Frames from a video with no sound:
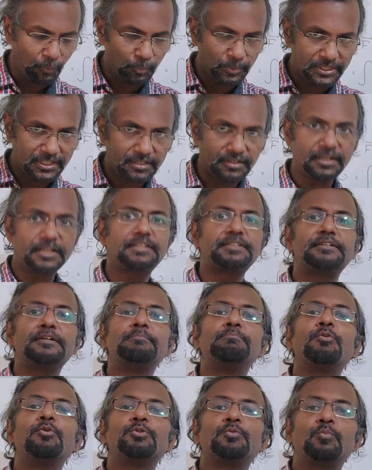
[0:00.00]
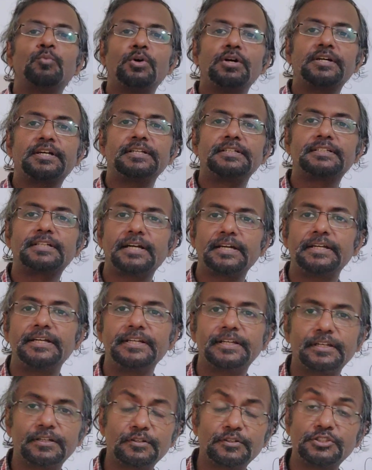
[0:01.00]
Now we connected both work and
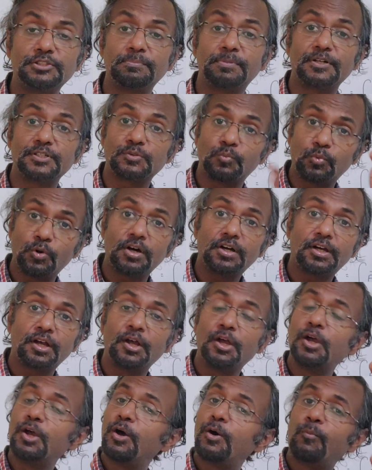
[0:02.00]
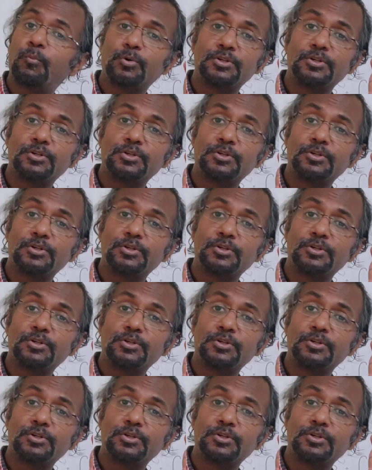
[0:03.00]
kinetic energy because work